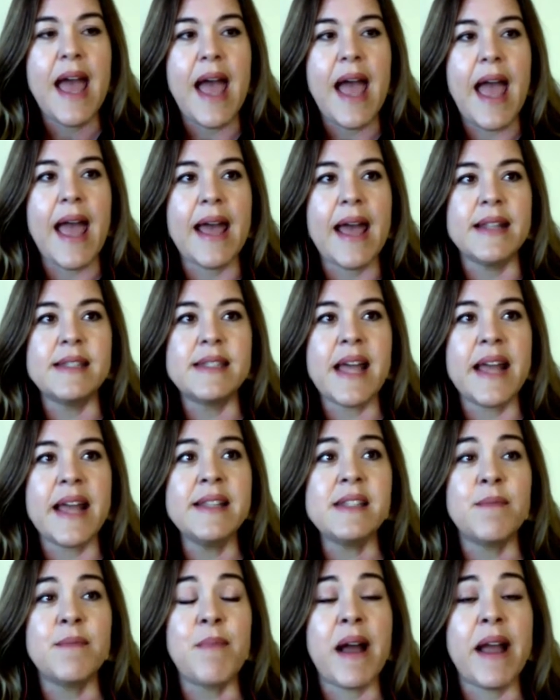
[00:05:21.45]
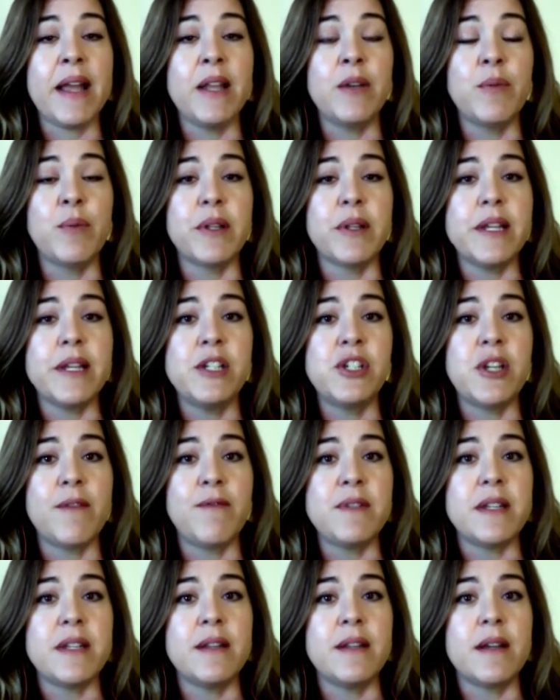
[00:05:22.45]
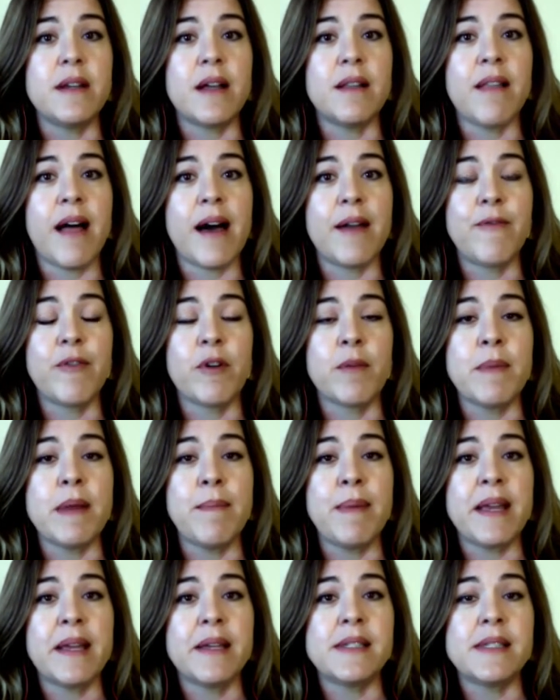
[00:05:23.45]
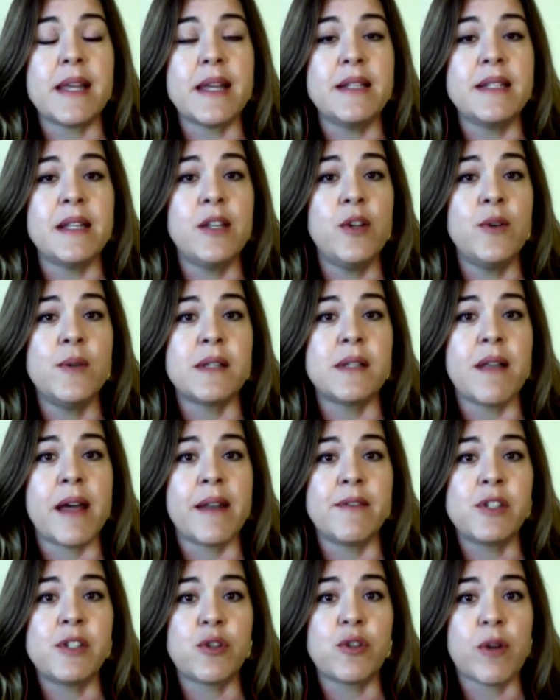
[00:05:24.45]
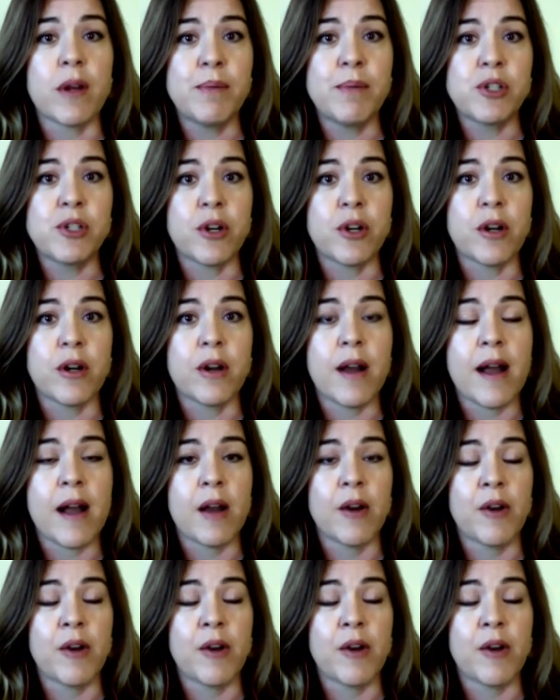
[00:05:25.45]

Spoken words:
And Science of Mind really shifted a lot for me because they did use a lot of scripture.